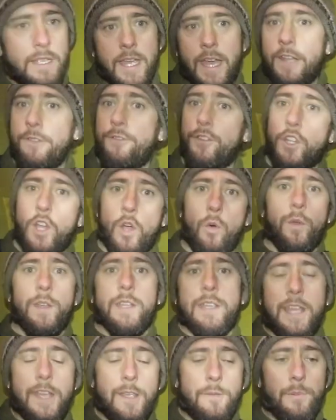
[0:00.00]
And if you don't
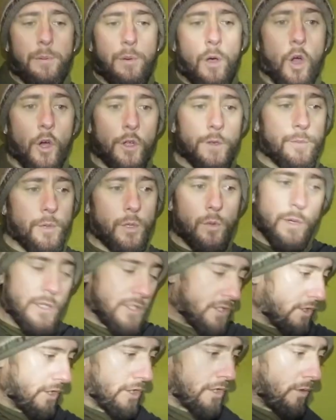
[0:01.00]
want to keep Audible,
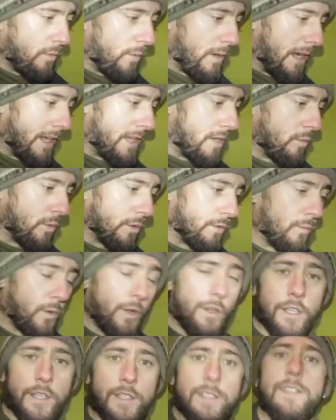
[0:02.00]
which I don't know why you wouldn't
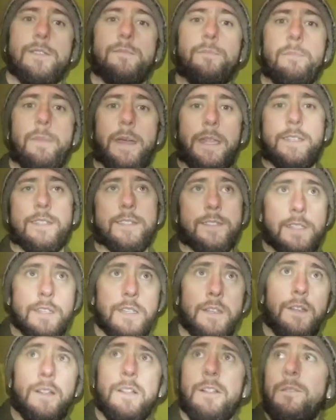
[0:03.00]
want to because it's mint,
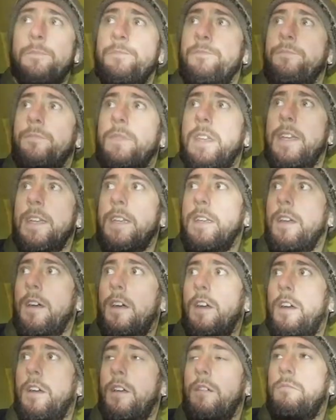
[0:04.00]

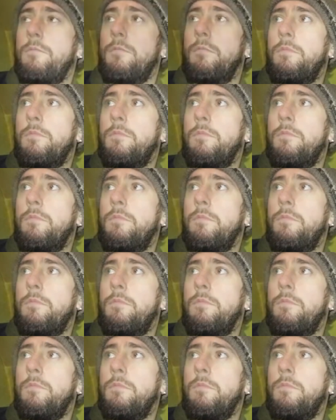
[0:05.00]
uh,